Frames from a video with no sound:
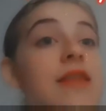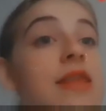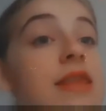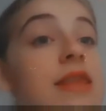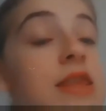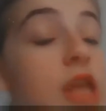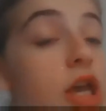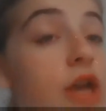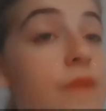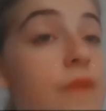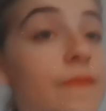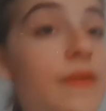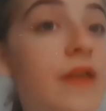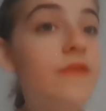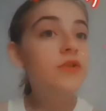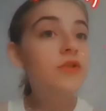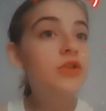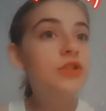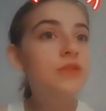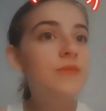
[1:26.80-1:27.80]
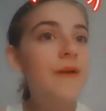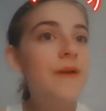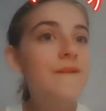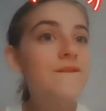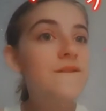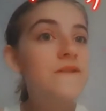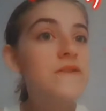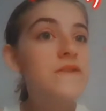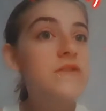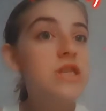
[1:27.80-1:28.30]
they've got some
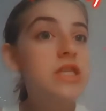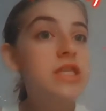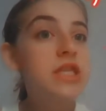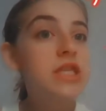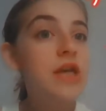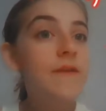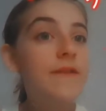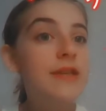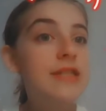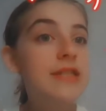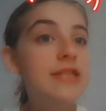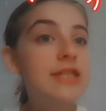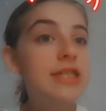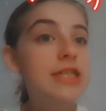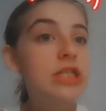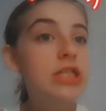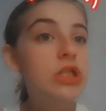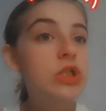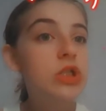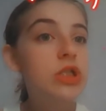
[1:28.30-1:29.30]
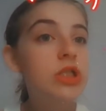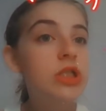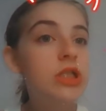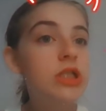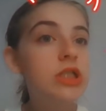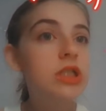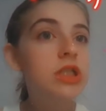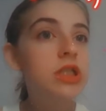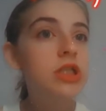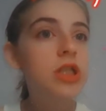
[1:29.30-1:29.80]
silver skinned onions
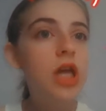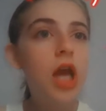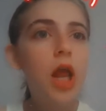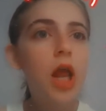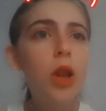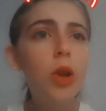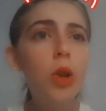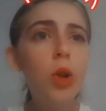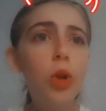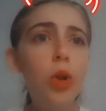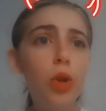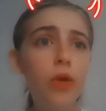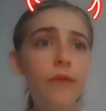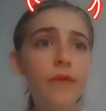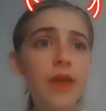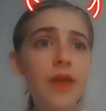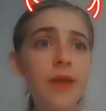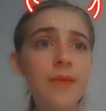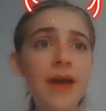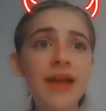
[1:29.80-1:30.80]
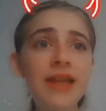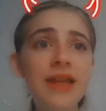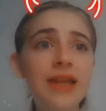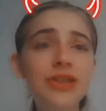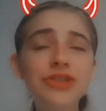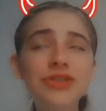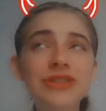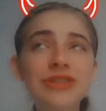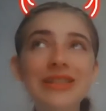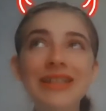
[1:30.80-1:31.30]
and I love them. I like
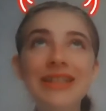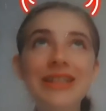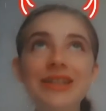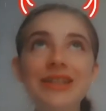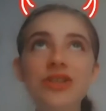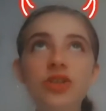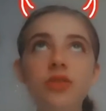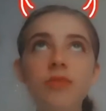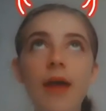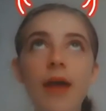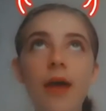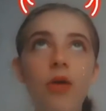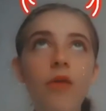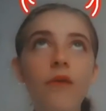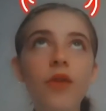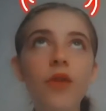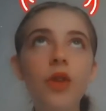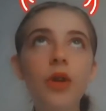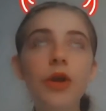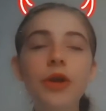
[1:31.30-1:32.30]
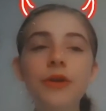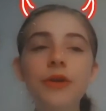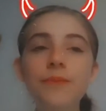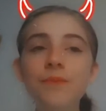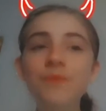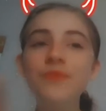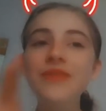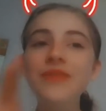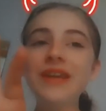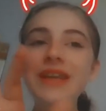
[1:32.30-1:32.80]
just eating them out of the
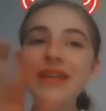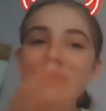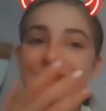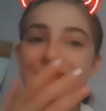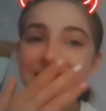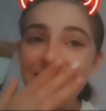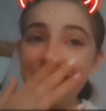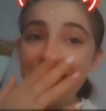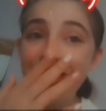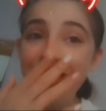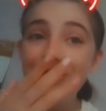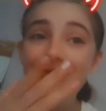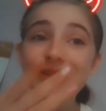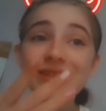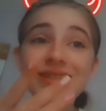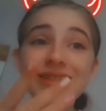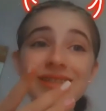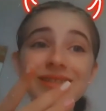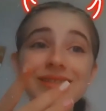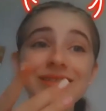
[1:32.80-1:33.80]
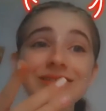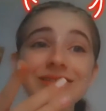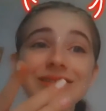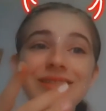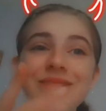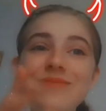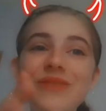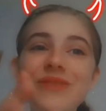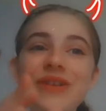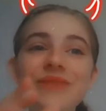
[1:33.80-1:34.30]
tin animals. It's disgusting,
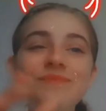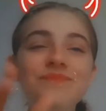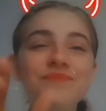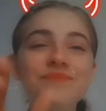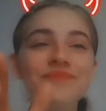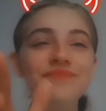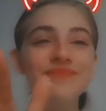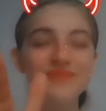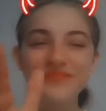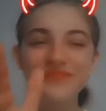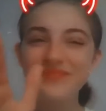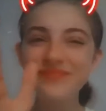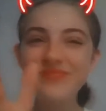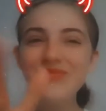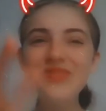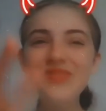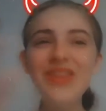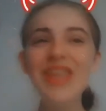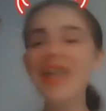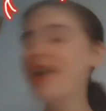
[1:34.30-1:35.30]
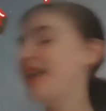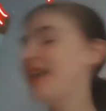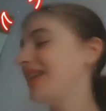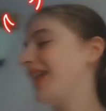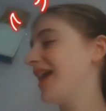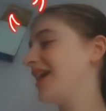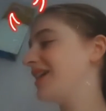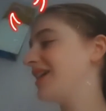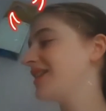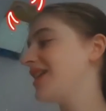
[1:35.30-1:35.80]
but I
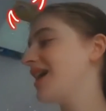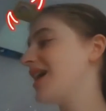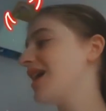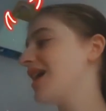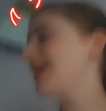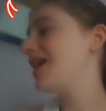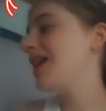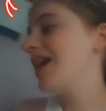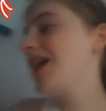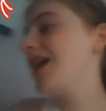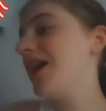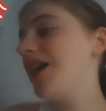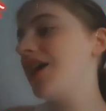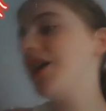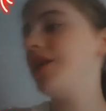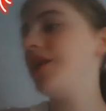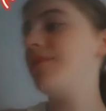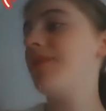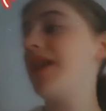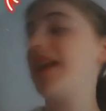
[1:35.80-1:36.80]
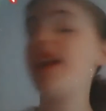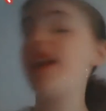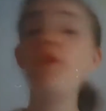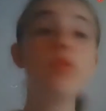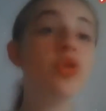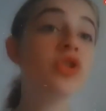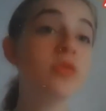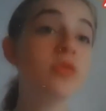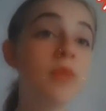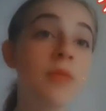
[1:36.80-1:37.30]
like that. And I put
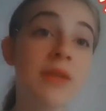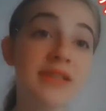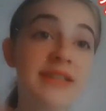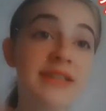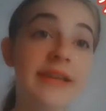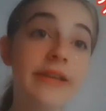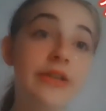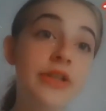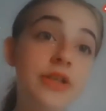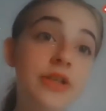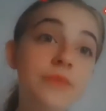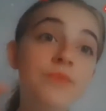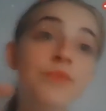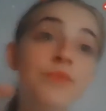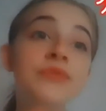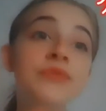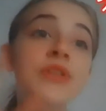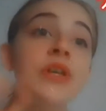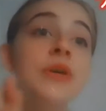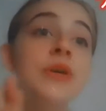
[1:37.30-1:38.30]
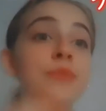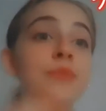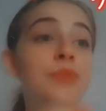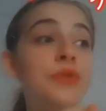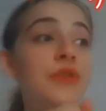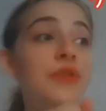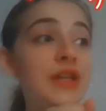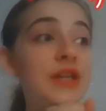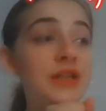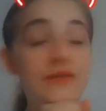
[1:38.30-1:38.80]
some in my salad, but
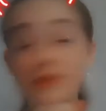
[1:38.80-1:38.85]
then I'm